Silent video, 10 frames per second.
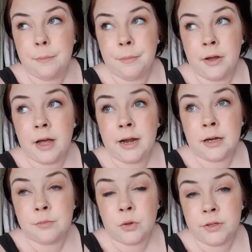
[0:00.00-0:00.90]
but I
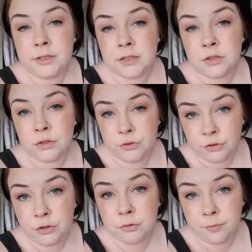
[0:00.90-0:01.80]
am going down to
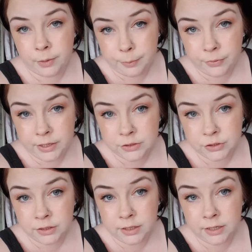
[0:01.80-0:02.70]
London to have my
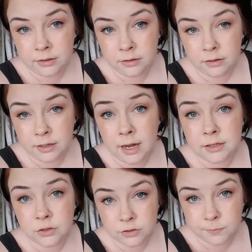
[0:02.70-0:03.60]
operation in
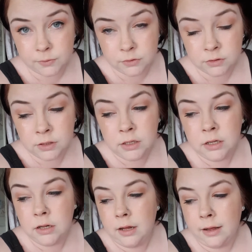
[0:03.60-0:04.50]
Guy's Hospital.
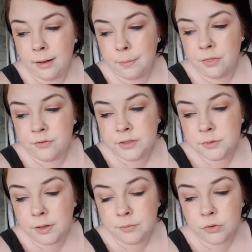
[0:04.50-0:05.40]
Um, the
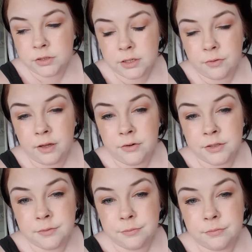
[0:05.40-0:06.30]
reason why I'm going down there
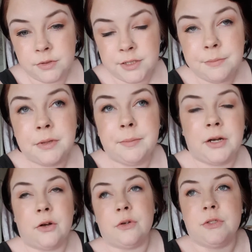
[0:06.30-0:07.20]
is simply
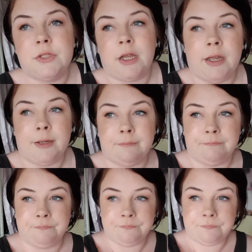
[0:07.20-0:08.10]
because
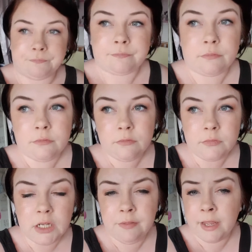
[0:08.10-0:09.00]
um,
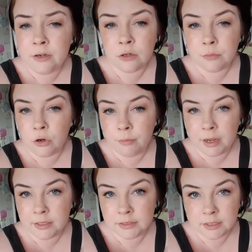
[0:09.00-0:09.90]
they know more
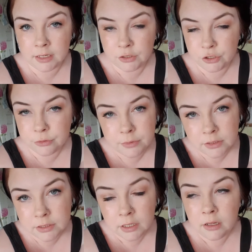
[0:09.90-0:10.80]
about these kind of
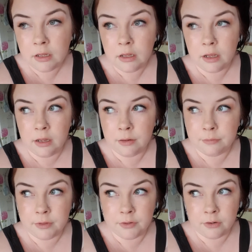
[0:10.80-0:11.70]
tumours.
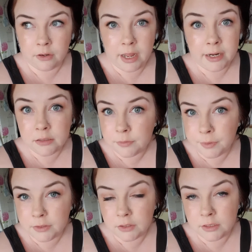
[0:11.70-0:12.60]
Um, there are
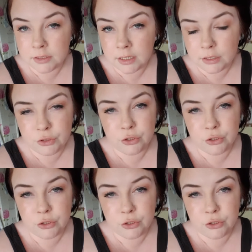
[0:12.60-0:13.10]
experts on these kind of